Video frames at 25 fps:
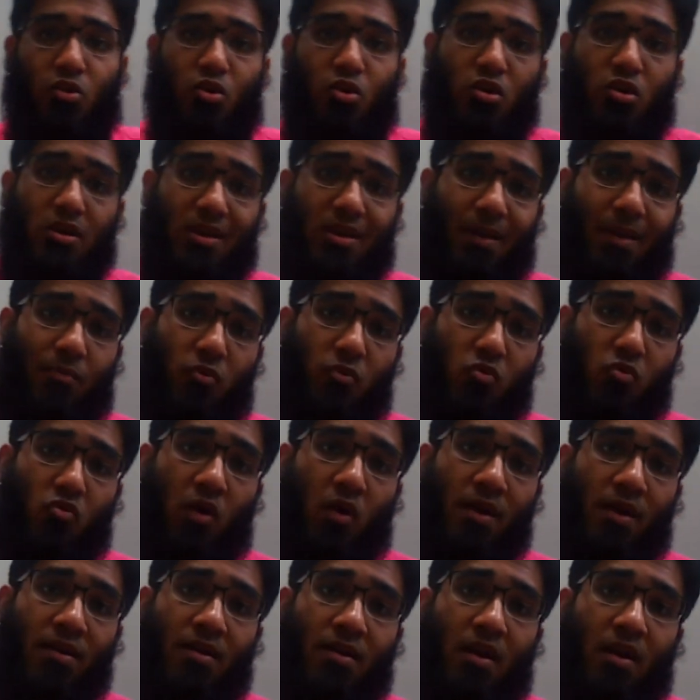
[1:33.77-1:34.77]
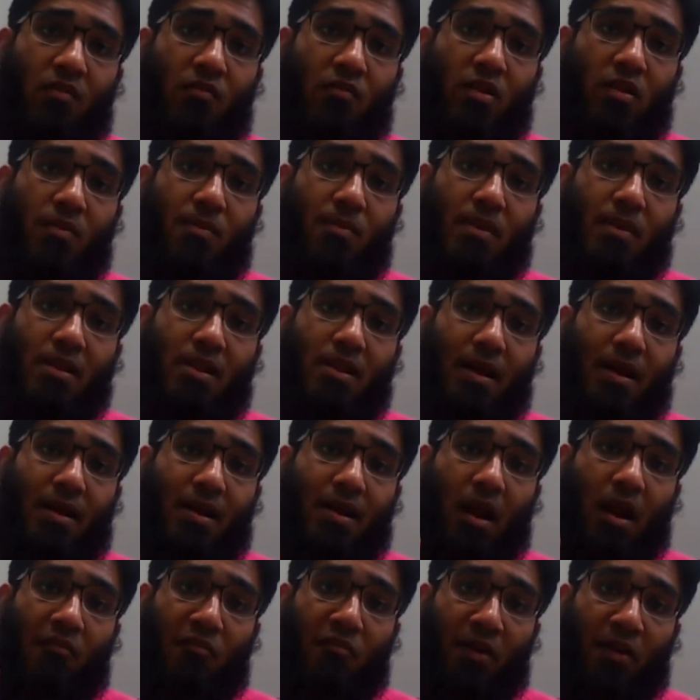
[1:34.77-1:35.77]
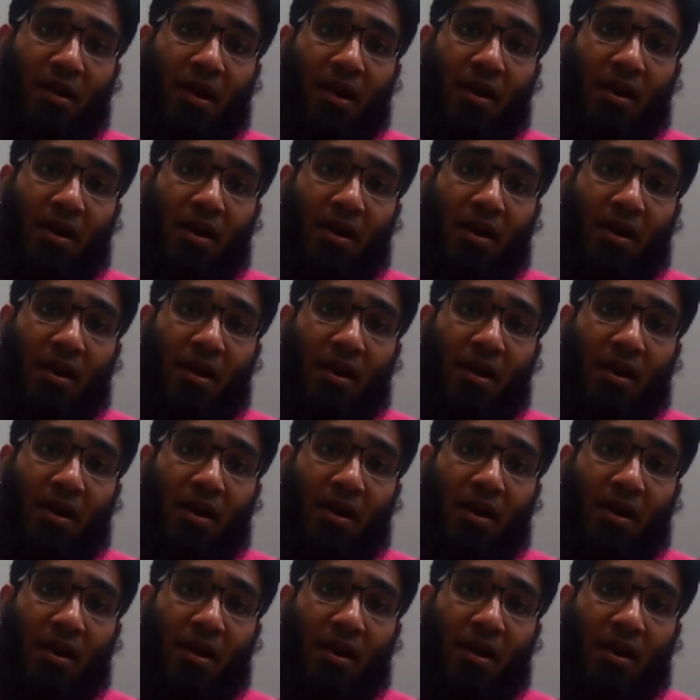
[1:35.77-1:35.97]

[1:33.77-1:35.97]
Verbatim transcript: GM200 will be the graphic